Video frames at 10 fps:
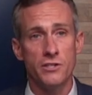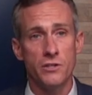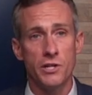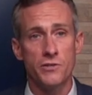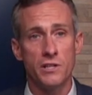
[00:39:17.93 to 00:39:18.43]

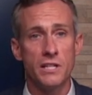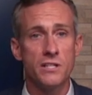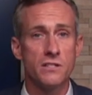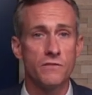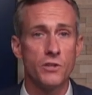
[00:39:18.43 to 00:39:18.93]
And so here's a
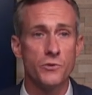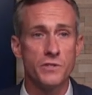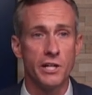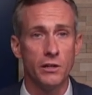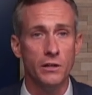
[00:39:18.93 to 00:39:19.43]
list of
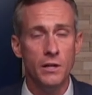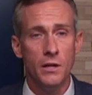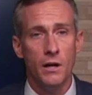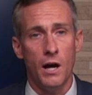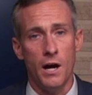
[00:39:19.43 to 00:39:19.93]
those here.
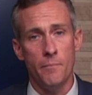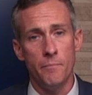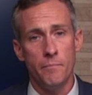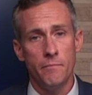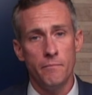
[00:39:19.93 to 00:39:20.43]

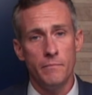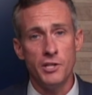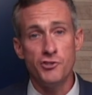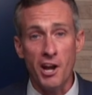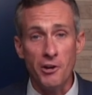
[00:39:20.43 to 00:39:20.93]
Um,
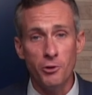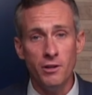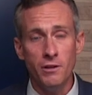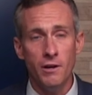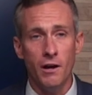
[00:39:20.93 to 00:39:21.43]
in
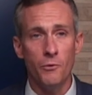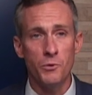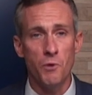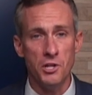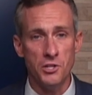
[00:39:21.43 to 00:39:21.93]
general, uh,
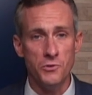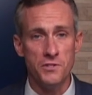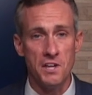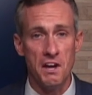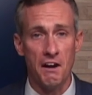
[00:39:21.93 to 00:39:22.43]
we want
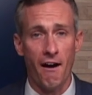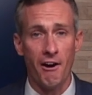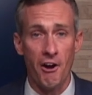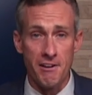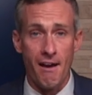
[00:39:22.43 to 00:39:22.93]
you seeing
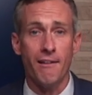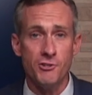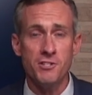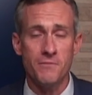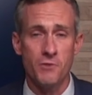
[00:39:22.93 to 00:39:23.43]
a
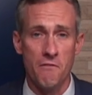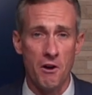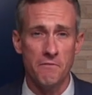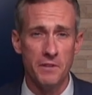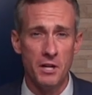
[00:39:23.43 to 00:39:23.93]
cardiologist if you
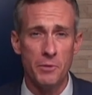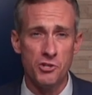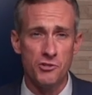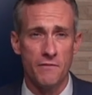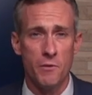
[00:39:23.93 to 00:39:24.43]
have heart failure,
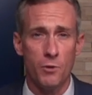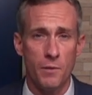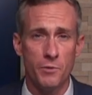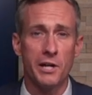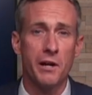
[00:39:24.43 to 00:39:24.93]
but you should have a
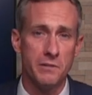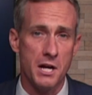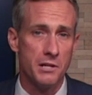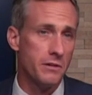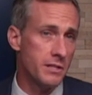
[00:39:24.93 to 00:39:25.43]
primary care
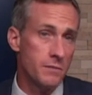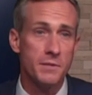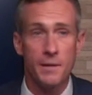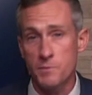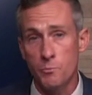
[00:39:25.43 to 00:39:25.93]
doctor and
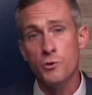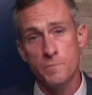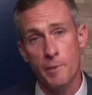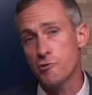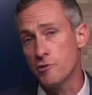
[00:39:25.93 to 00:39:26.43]
sometimes
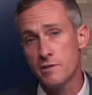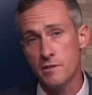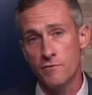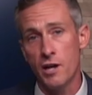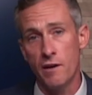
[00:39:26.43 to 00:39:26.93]
more
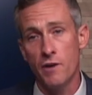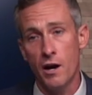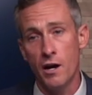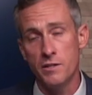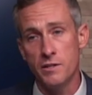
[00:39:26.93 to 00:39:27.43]
specialists if you have
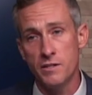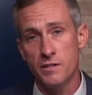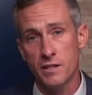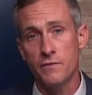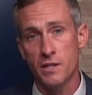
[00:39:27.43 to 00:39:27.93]
a
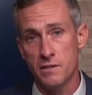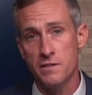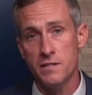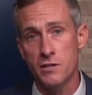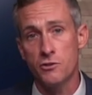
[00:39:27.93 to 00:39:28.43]
significant
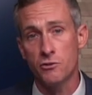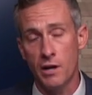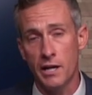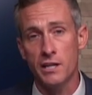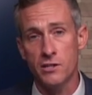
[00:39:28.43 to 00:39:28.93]
disease or
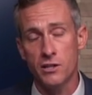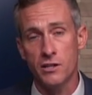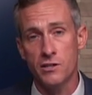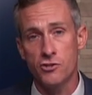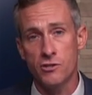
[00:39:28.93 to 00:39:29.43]
chronic
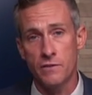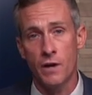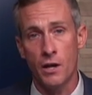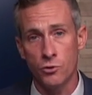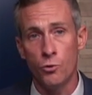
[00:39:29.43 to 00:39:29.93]
conditions
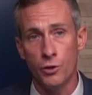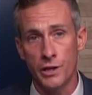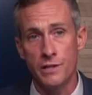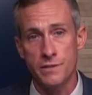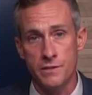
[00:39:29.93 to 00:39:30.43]
of other
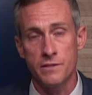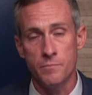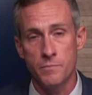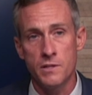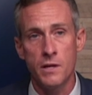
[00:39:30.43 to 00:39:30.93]
organ
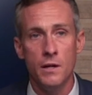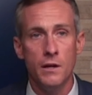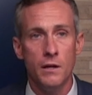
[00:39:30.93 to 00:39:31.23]
systems.